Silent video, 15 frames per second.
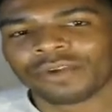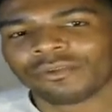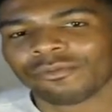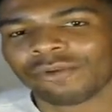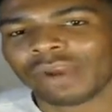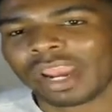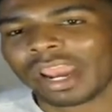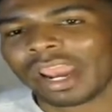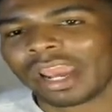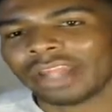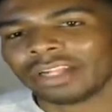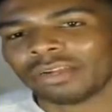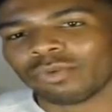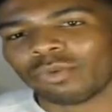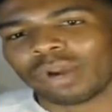And
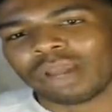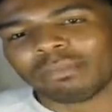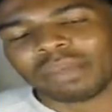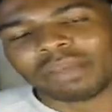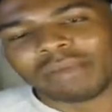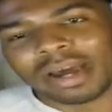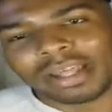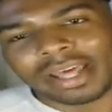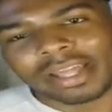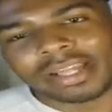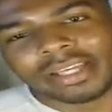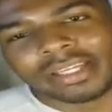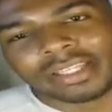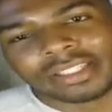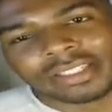what I mean by that
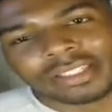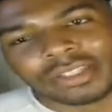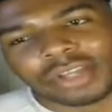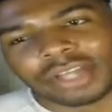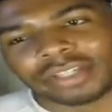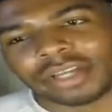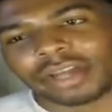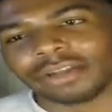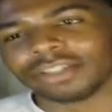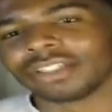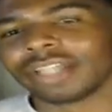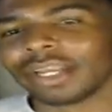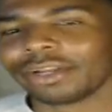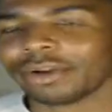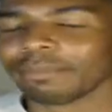is you have to
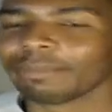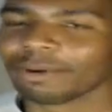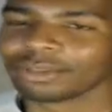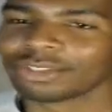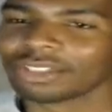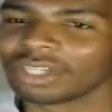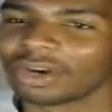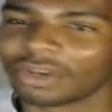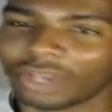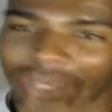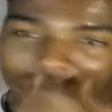understand your personnel, you gotta